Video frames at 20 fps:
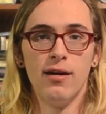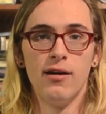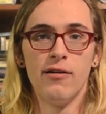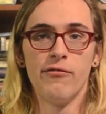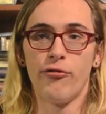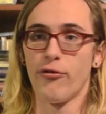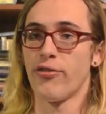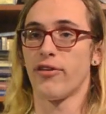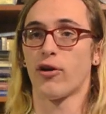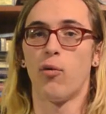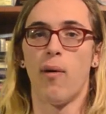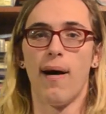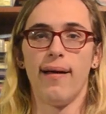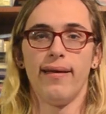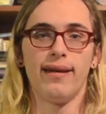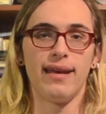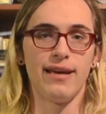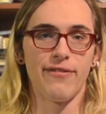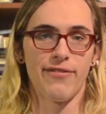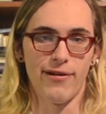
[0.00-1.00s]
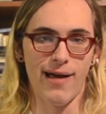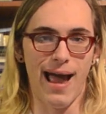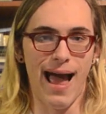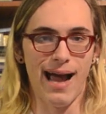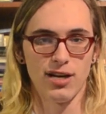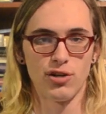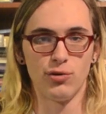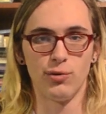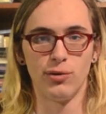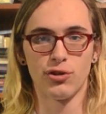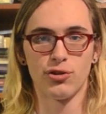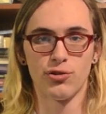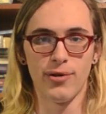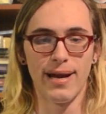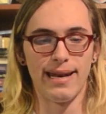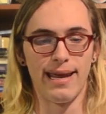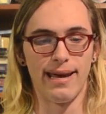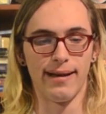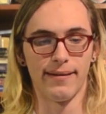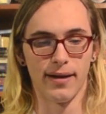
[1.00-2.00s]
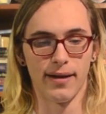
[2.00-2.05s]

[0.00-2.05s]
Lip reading: for the quality of their actual training.